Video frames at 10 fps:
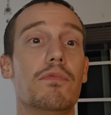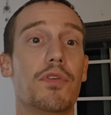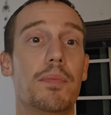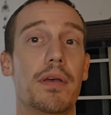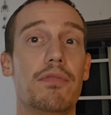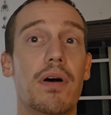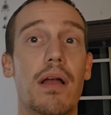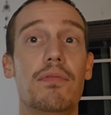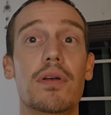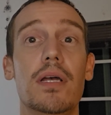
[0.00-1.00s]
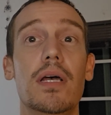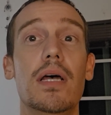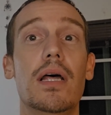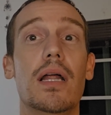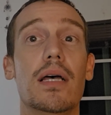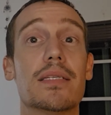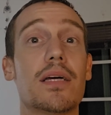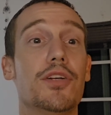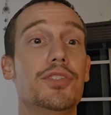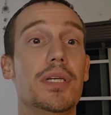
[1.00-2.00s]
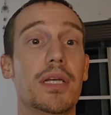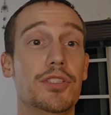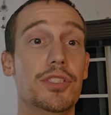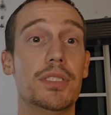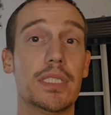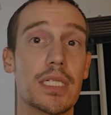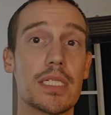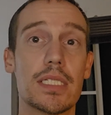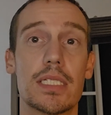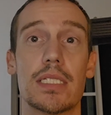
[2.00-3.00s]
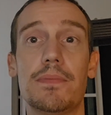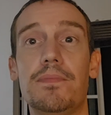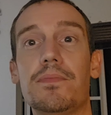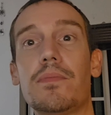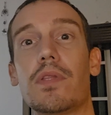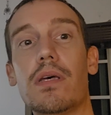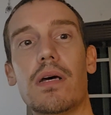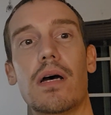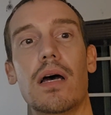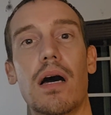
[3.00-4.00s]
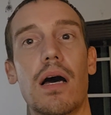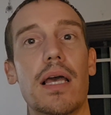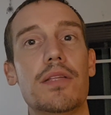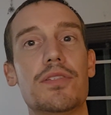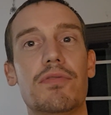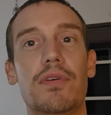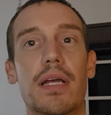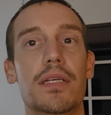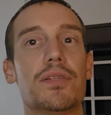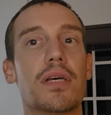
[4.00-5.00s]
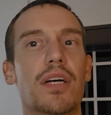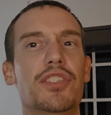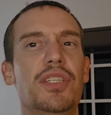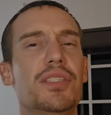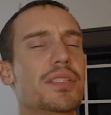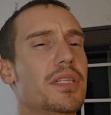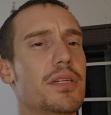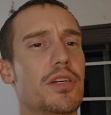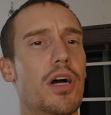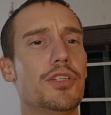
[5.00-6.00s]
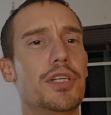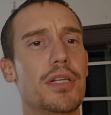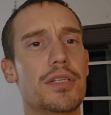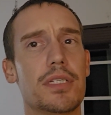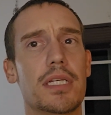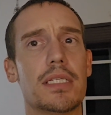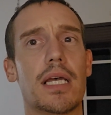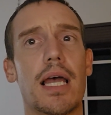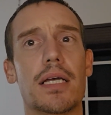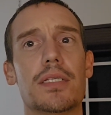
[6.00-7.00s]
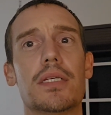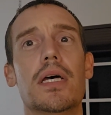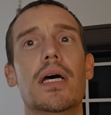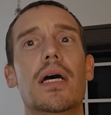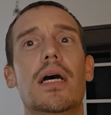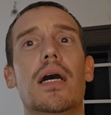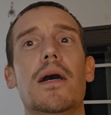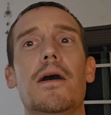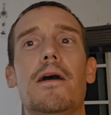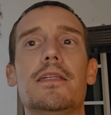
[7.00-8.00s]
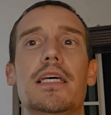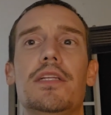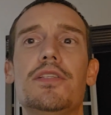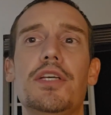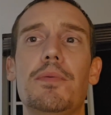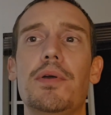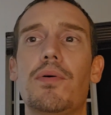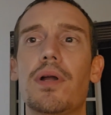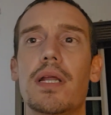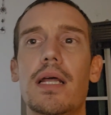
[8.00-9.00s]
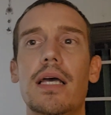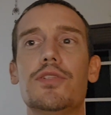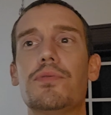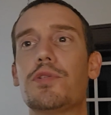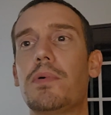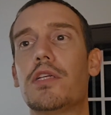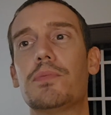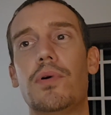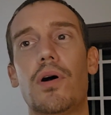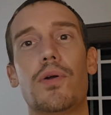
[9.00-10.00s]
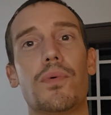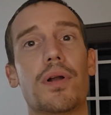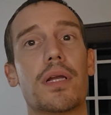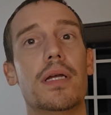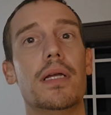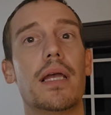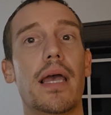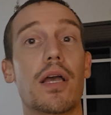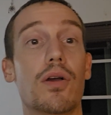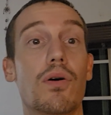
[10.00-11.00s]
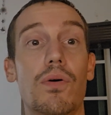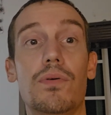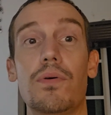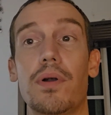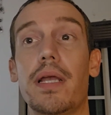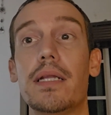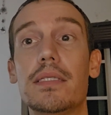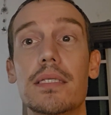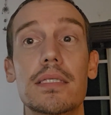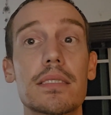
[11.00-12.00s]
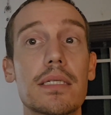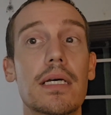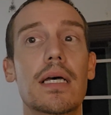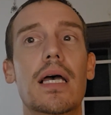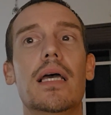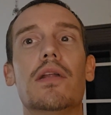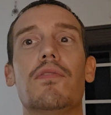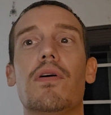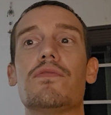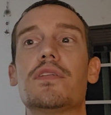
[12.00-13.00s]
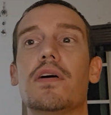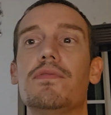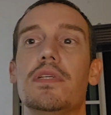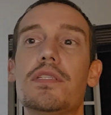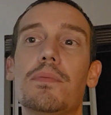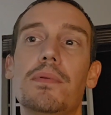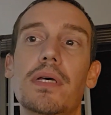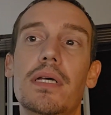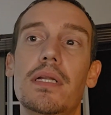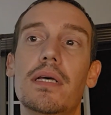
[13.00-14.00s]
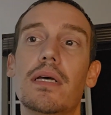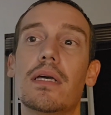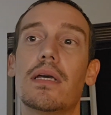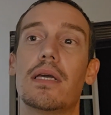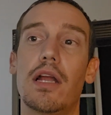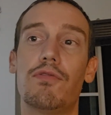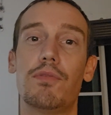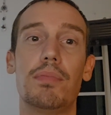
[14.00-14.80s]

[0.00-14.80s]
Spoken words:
for the Big Five is conscientiousness. It's defined as conscientiousness as A tendency to be organized, responsible, hardworking, and goal-oriented. It involves self-discipline, careful